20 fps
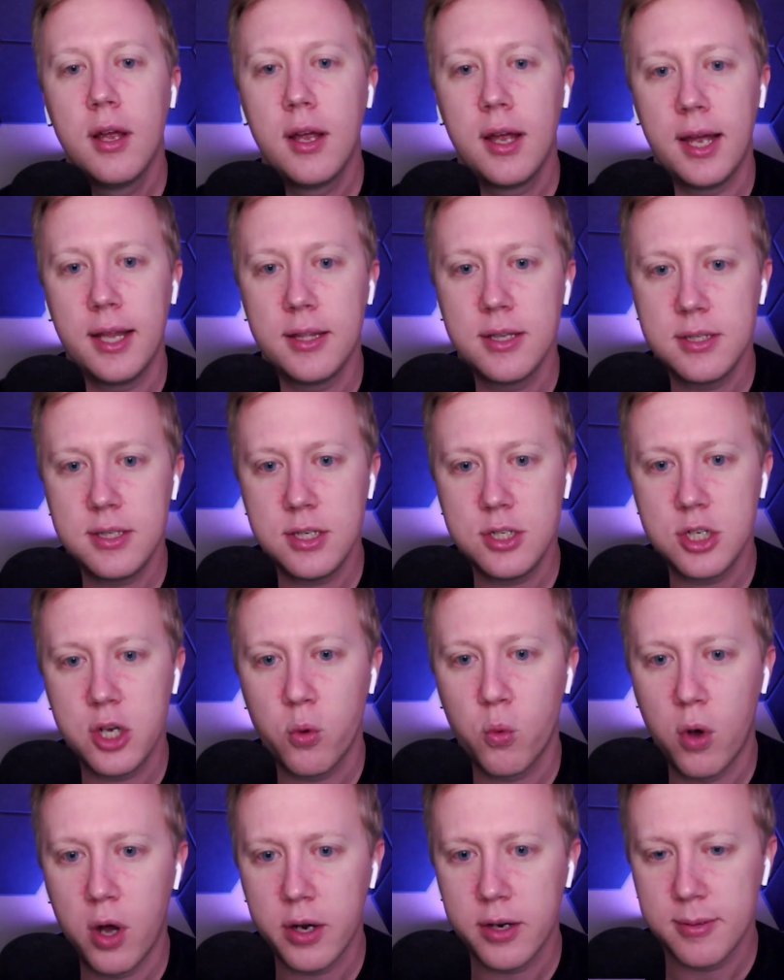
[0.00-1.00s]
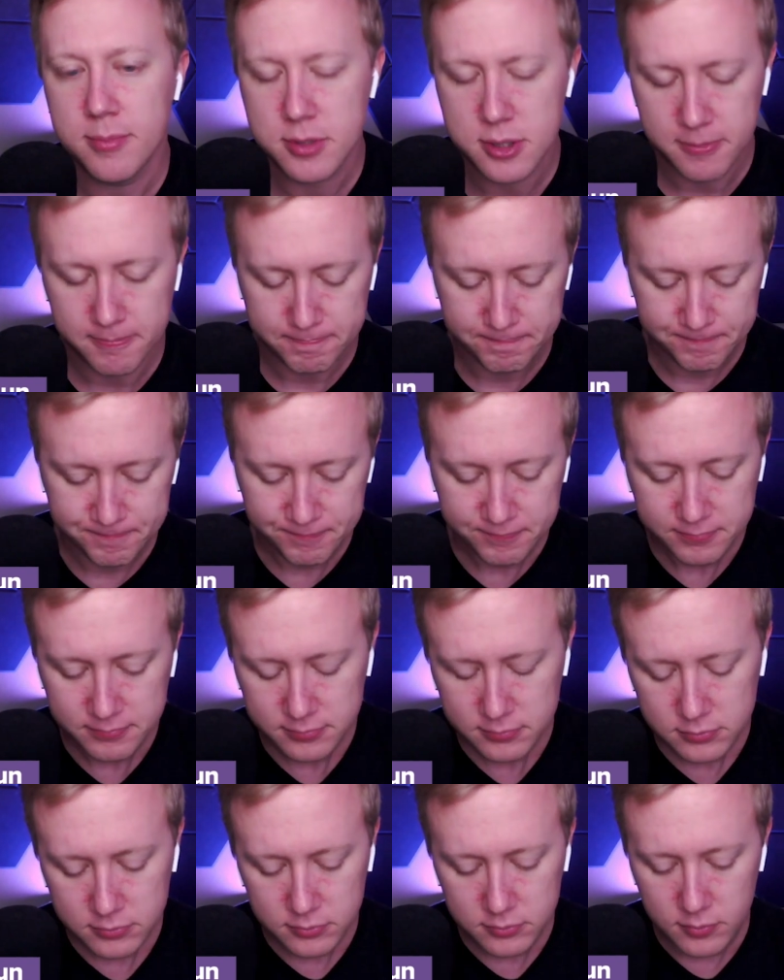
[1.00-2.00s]
and the DJ Wonnums.
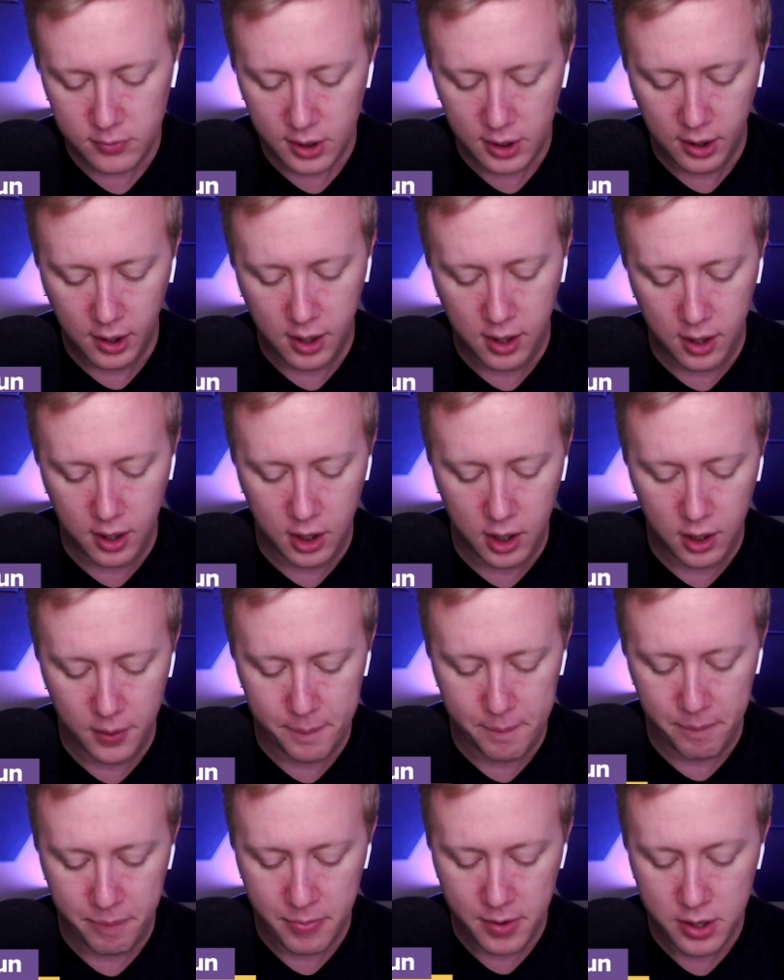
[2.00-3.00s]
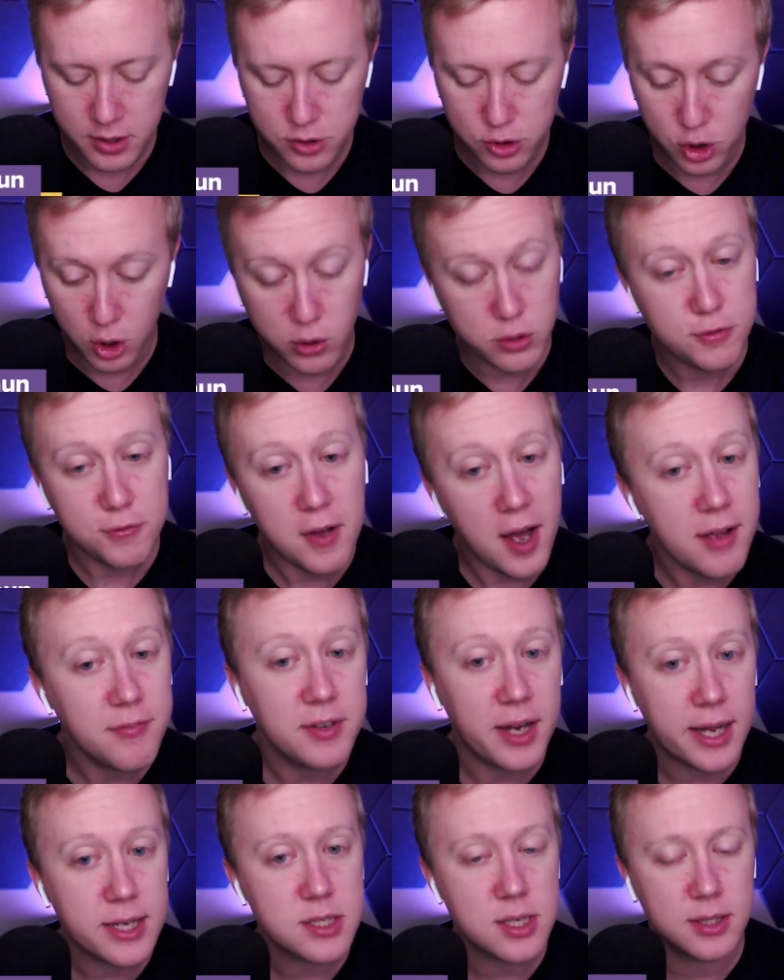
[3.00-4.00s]
Um, those five
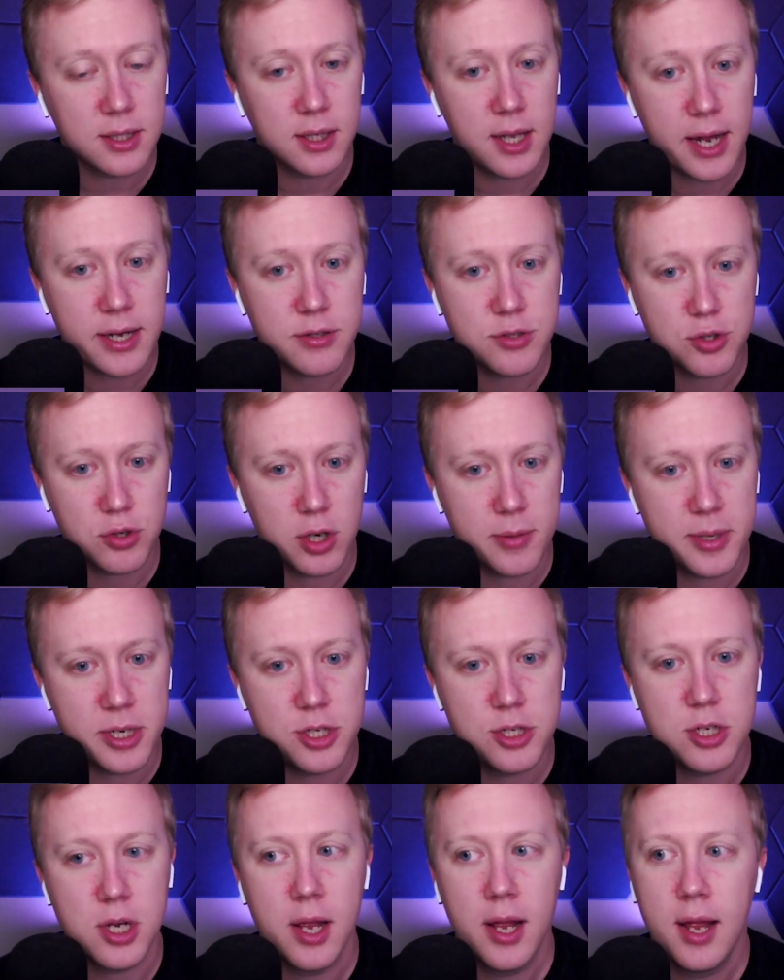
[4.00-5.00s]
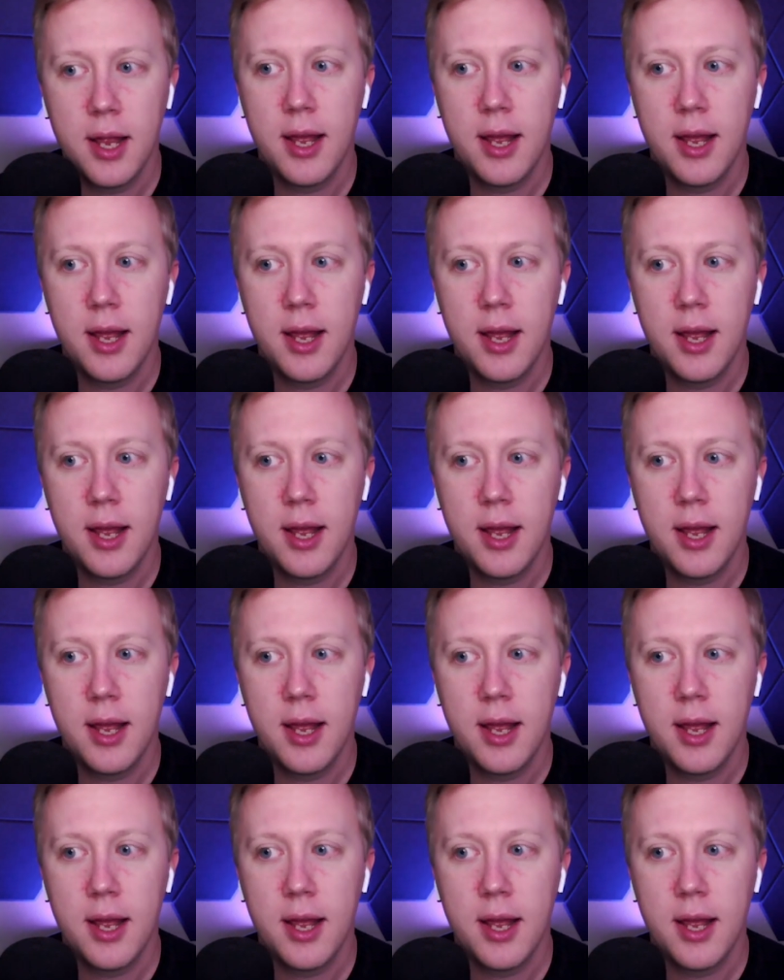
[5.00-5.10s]
guys on the line of scrimmage,